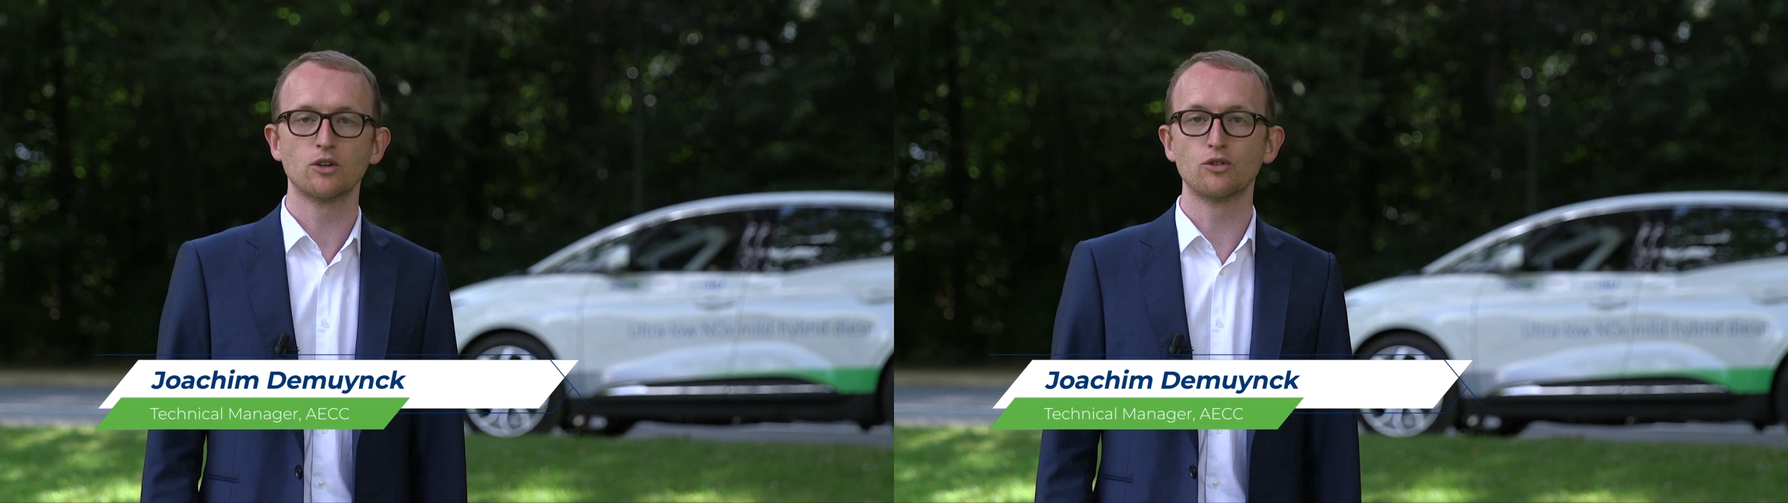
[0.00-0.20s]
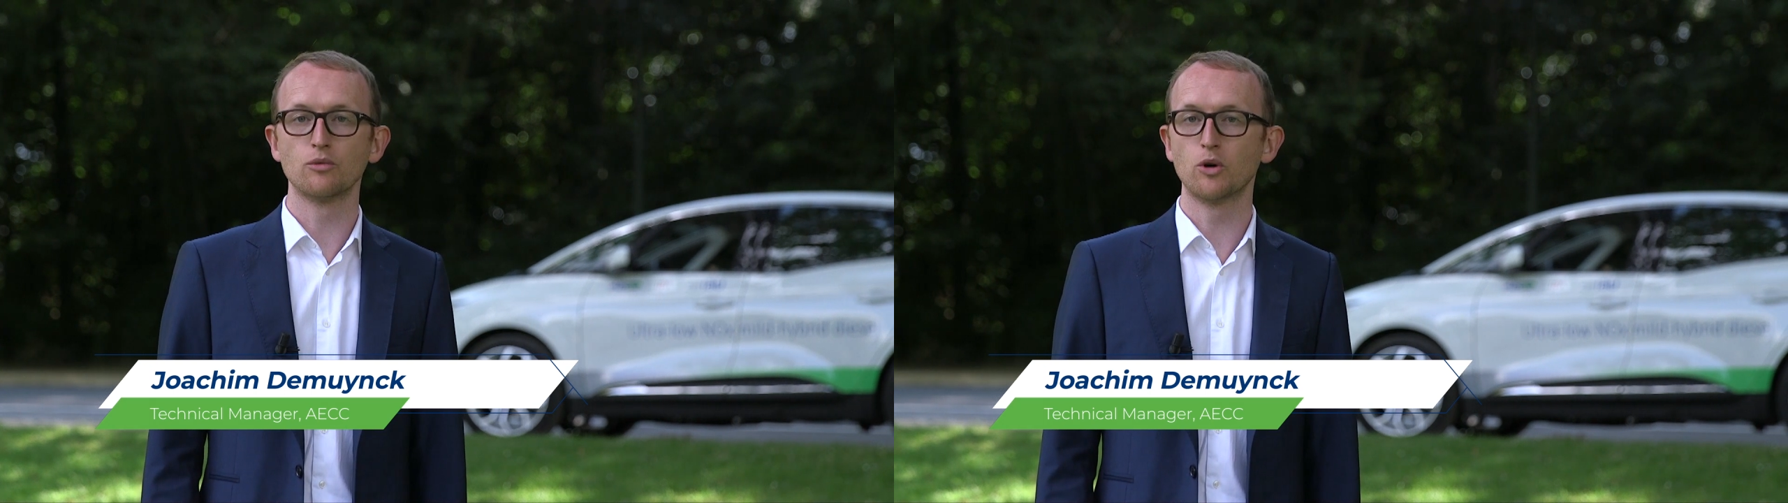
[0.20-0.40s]

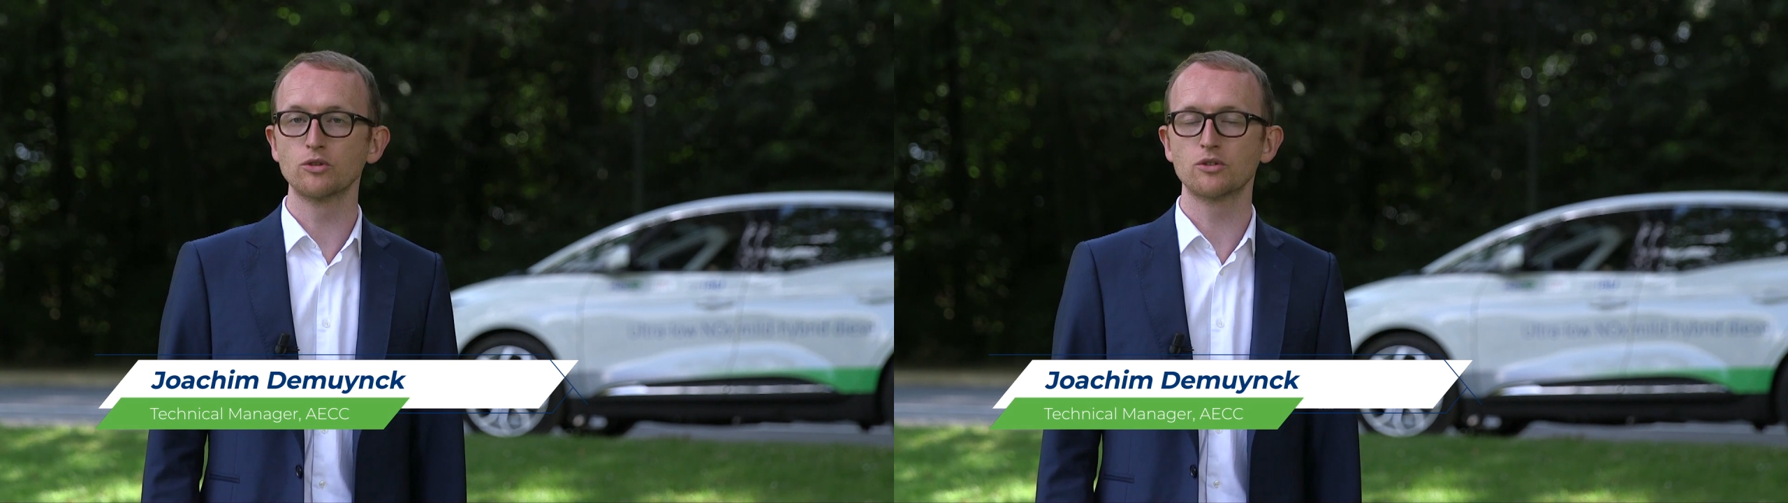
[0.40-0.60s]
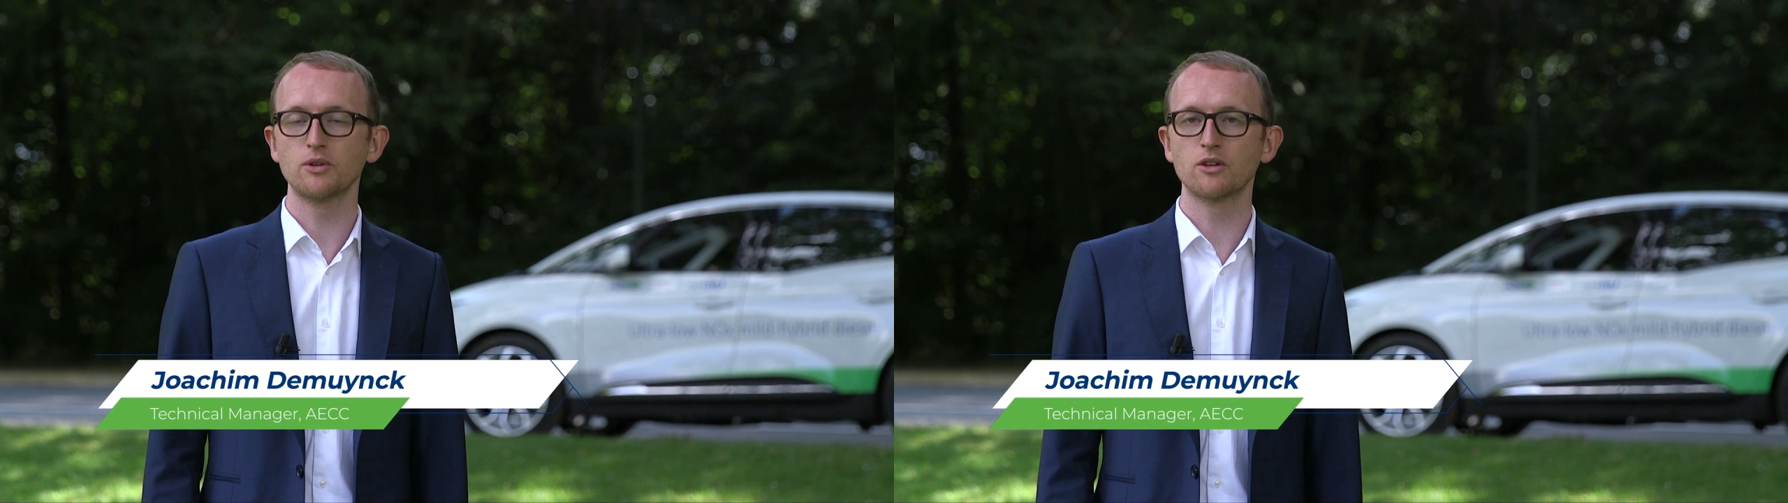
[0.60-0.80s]
on the
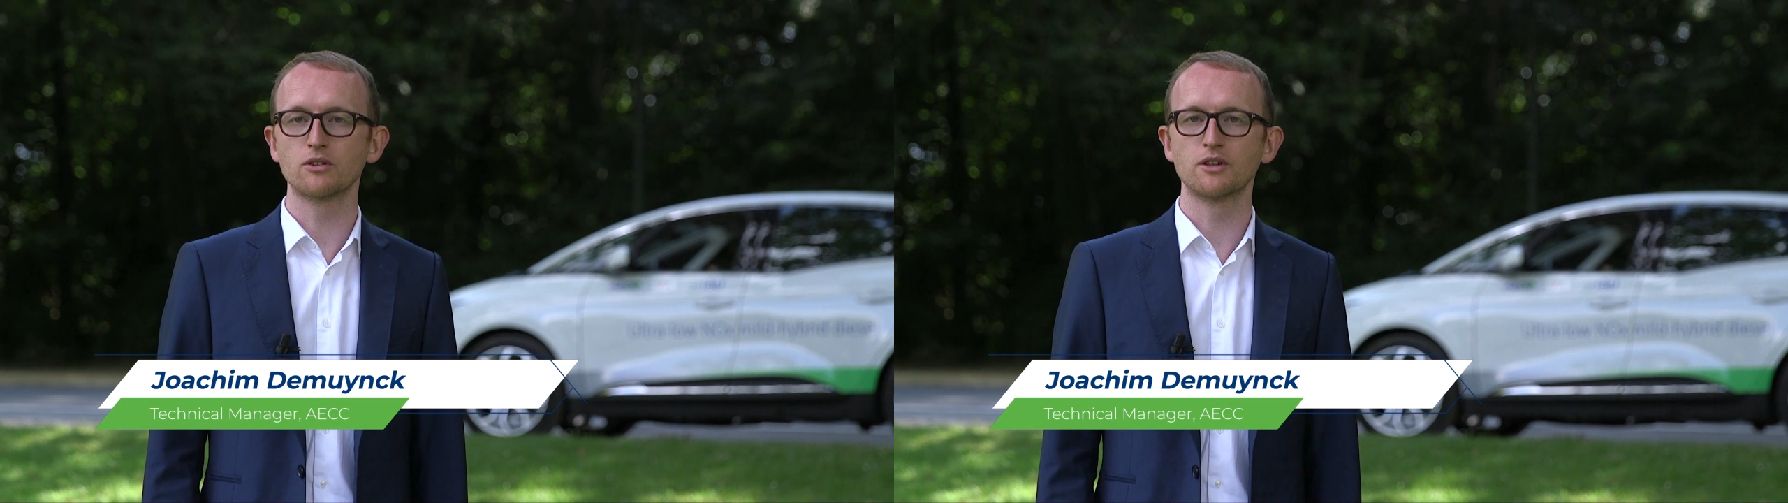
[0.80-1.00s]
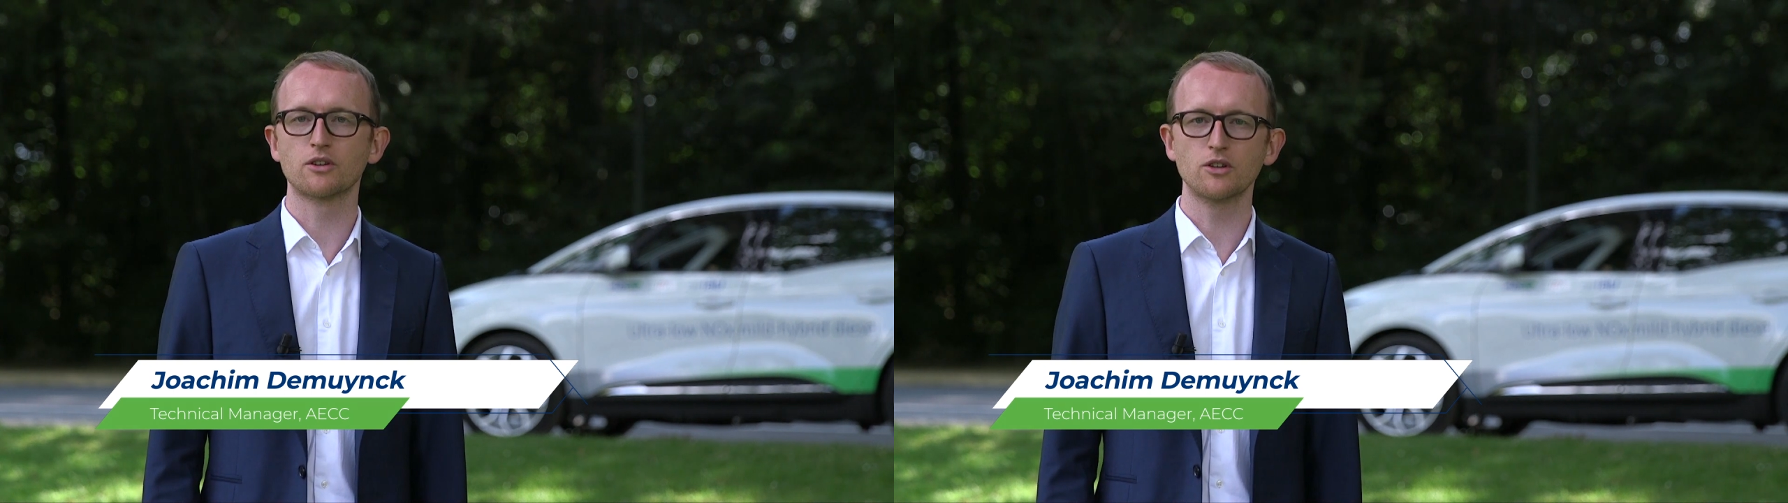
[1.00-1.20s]
motorway
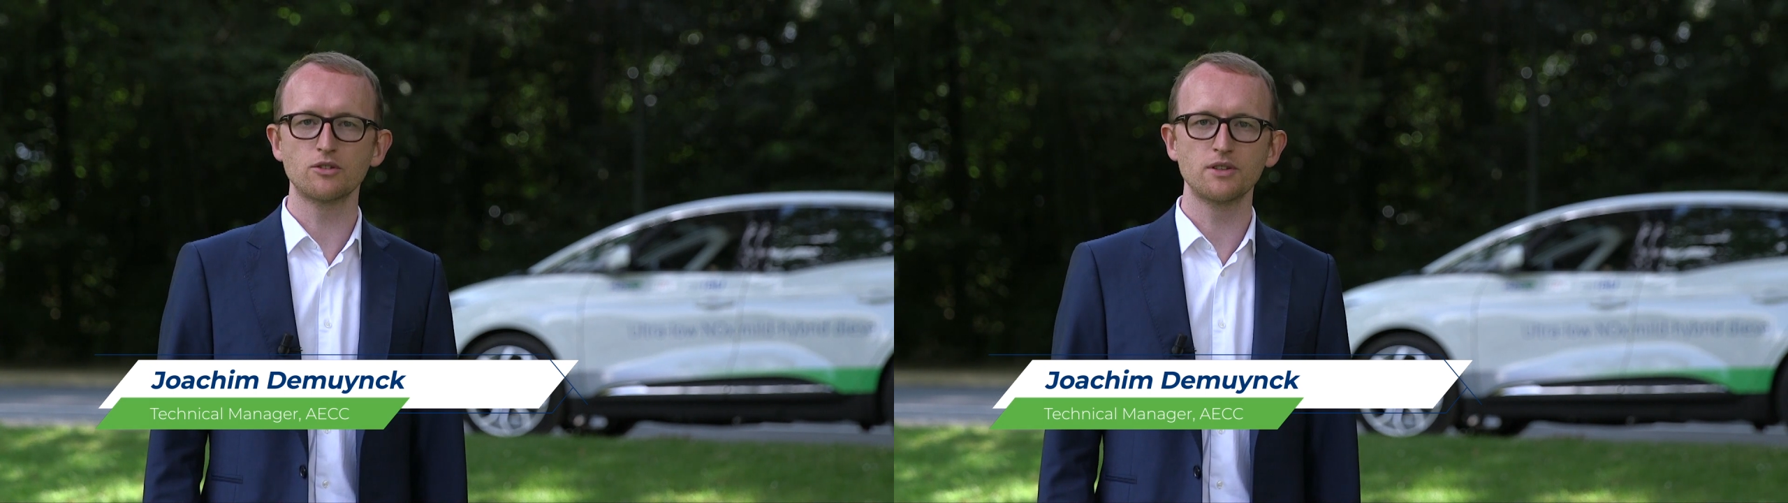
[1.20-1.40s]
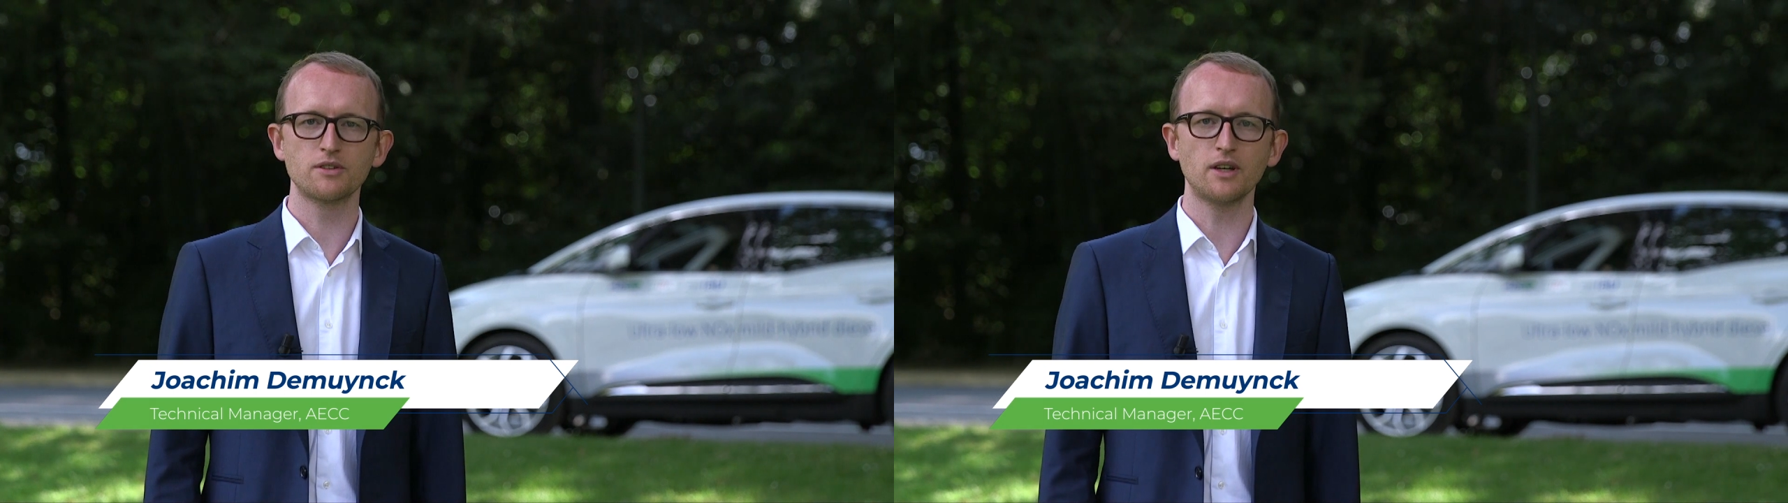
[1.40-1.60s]
or in the
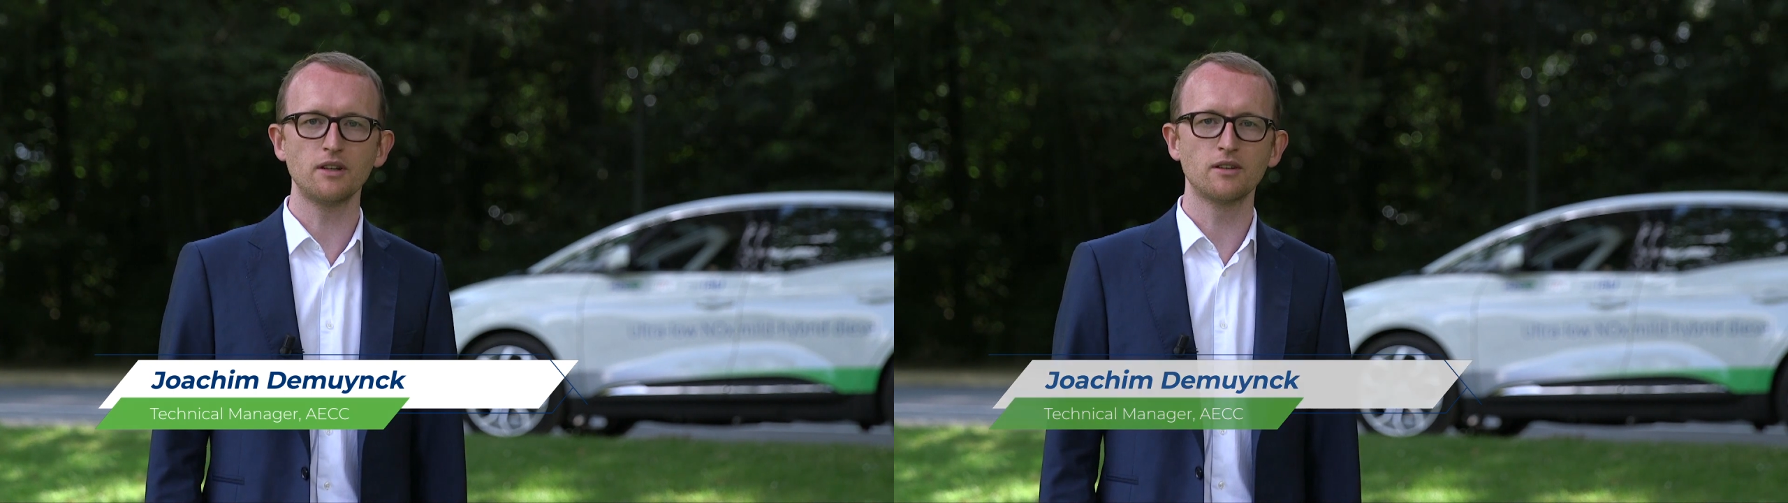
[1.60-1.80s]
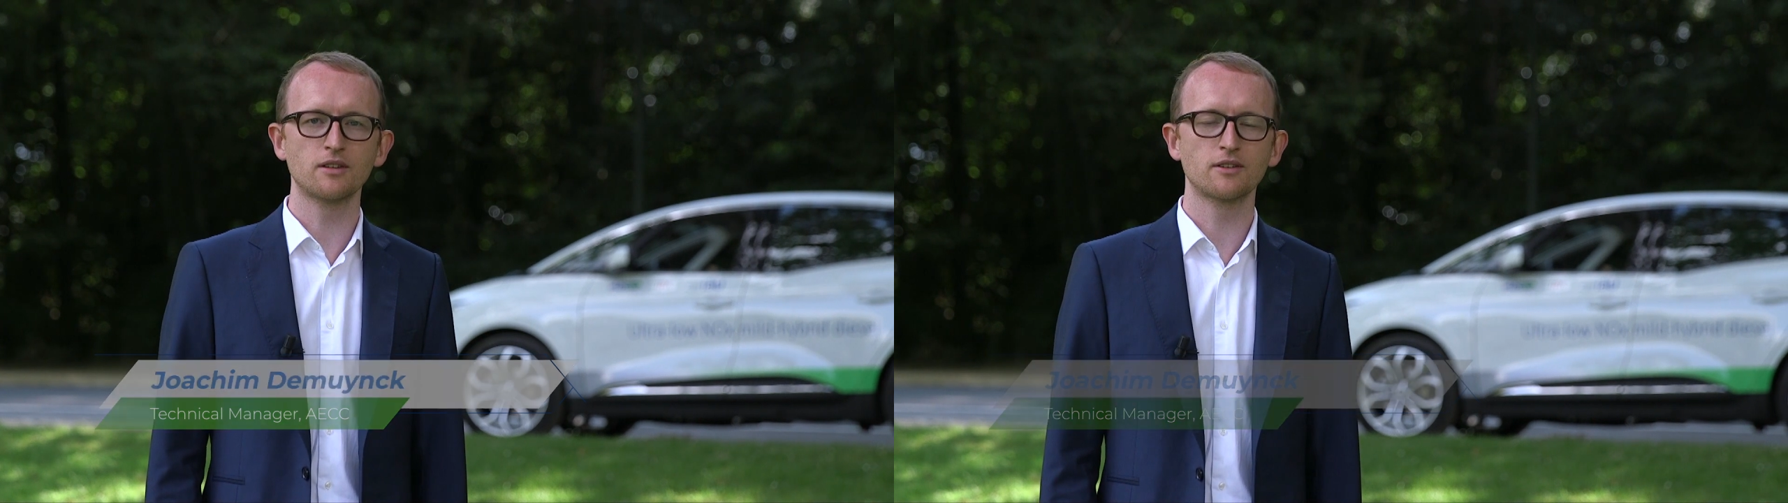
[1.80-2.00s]

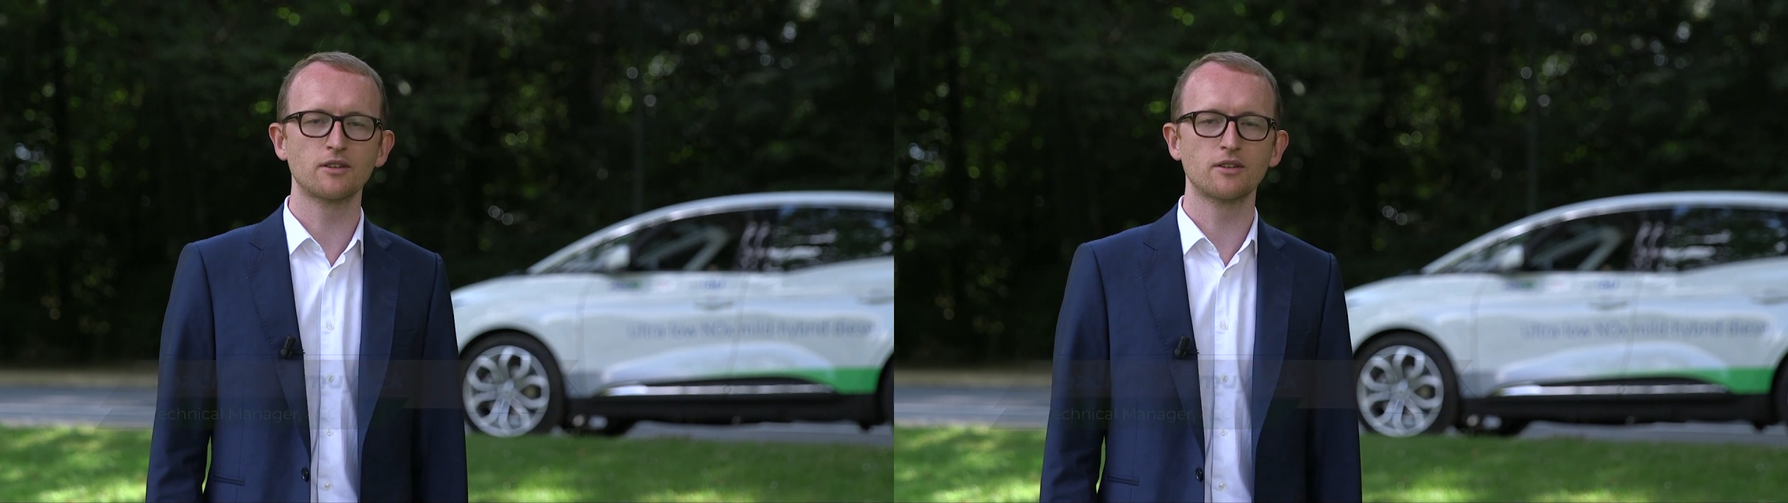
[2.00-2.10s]
countryside,